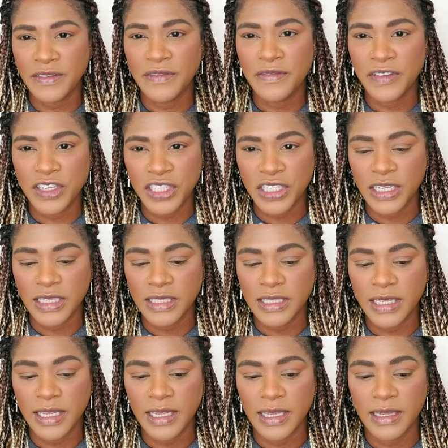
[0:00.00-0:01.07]
and
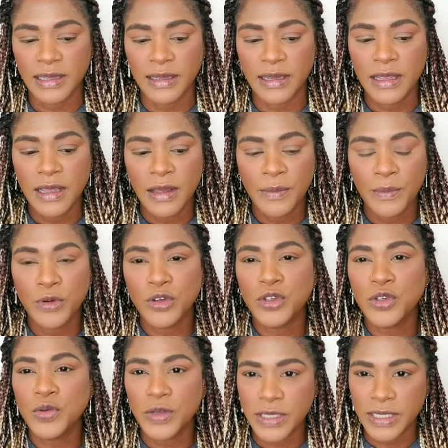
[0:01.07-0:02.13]
efficient in
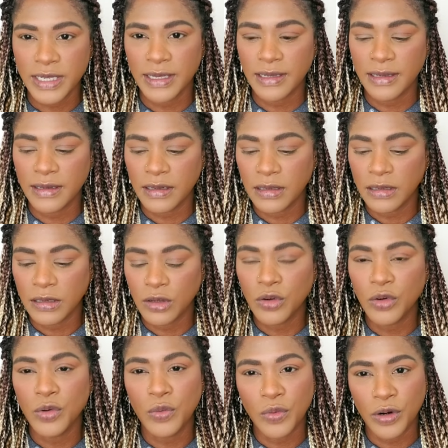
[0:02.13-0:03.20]
producing
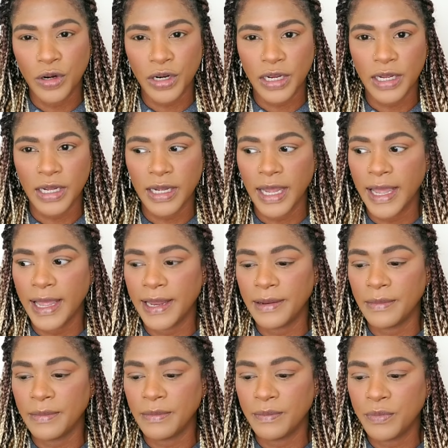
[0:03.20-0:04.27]
good work
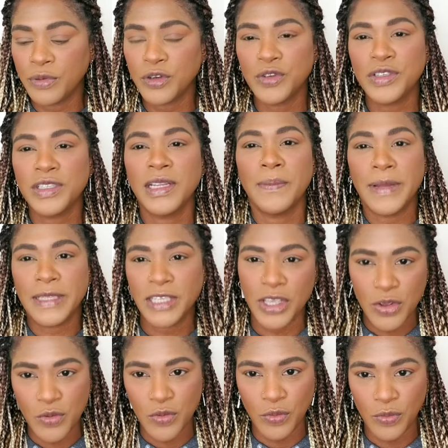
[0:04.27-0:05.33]
and producing a better
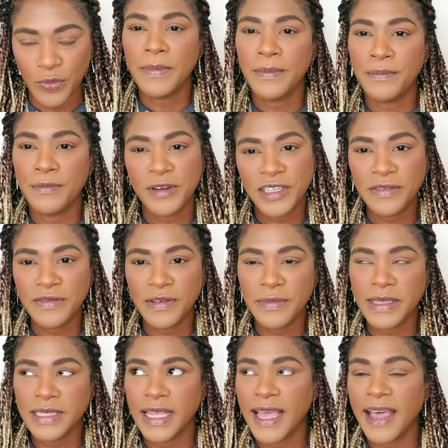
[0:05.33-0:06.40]
you bridging for
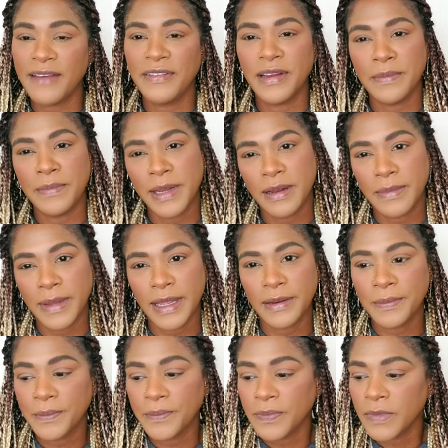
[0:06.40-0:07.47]
me is like having a
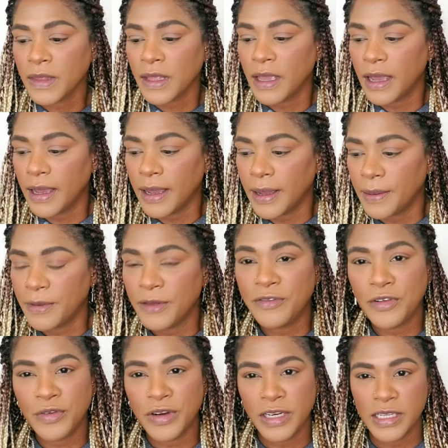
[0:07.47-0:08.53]
middleman um,
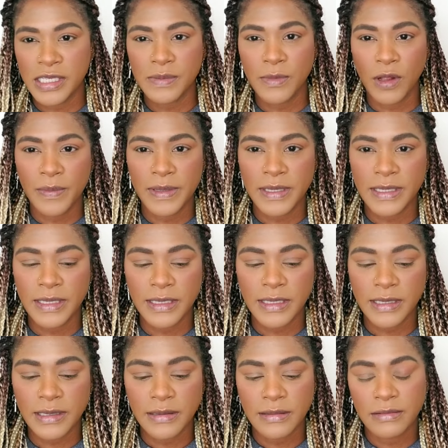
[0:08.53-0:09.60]
if you're running a small
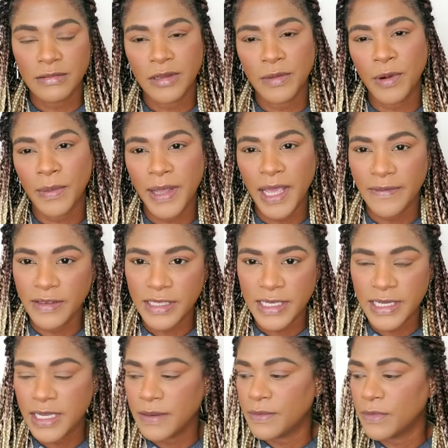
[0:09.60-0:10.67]
business you probably have a
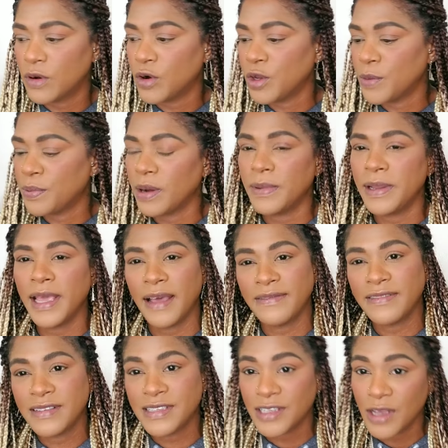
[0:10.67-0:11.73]
team or you probably
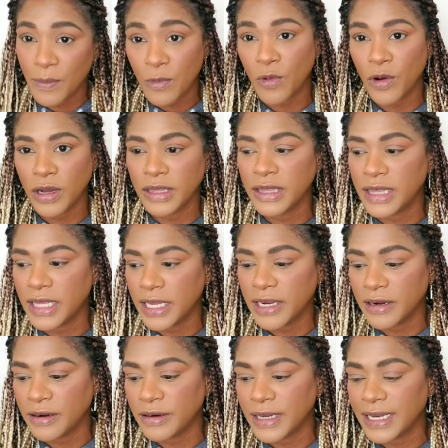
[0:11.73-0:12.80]
have someone
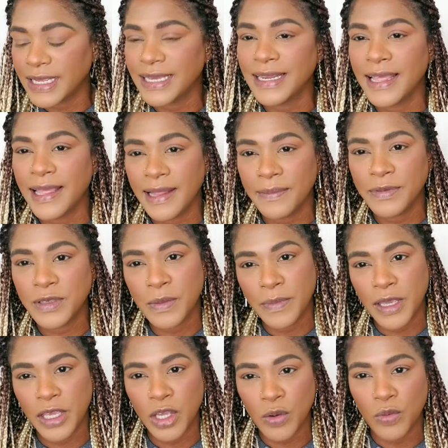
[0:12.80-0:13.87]
there that can help to
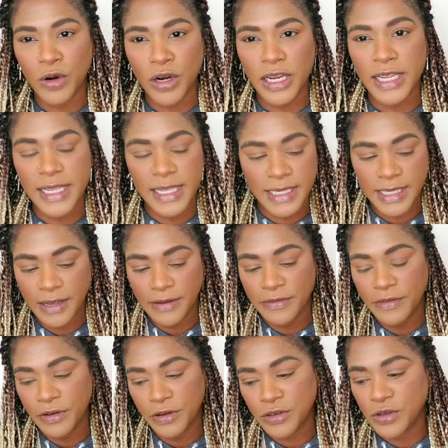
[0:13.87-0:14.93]
make your work easier
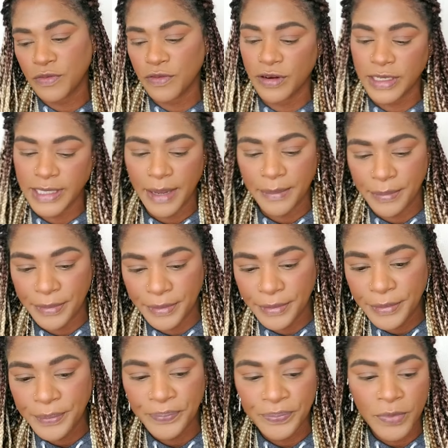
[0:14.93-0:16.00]
for you. So, for
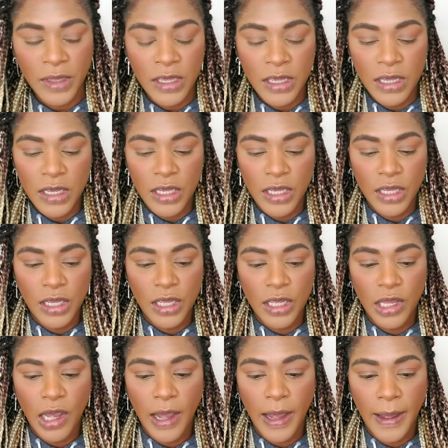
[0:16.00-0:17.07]
example,
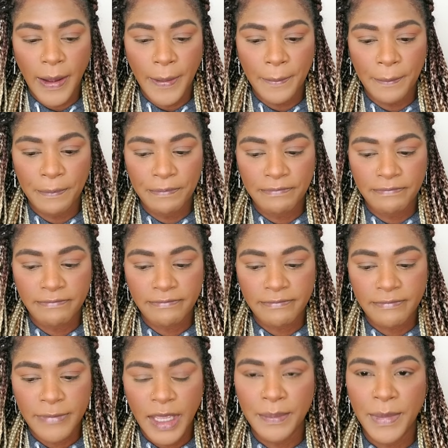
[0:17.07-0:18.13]
um,
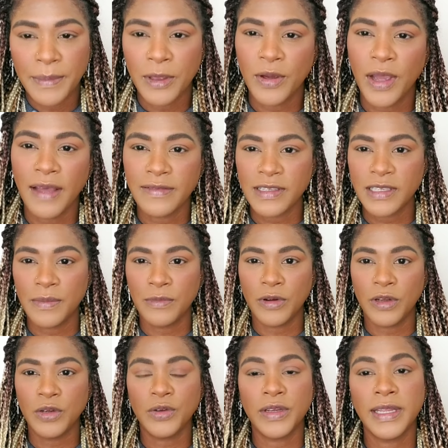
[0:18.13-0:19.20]
maybe you have
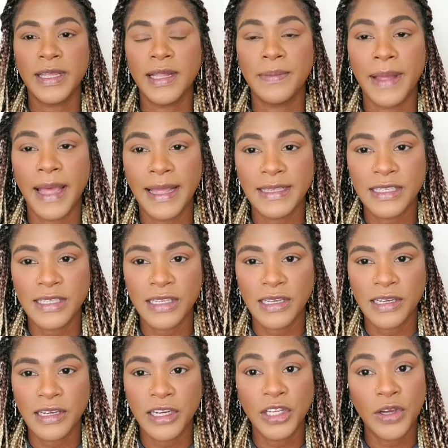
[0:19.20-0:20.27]
someone who can help
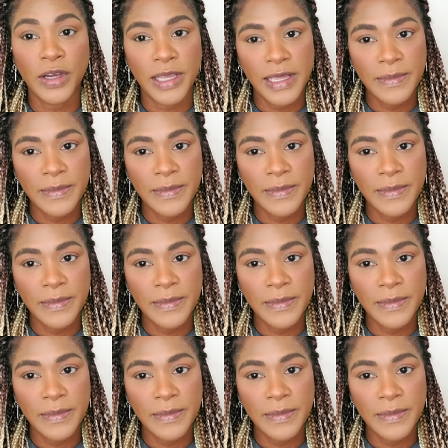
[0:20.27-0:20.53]
answer your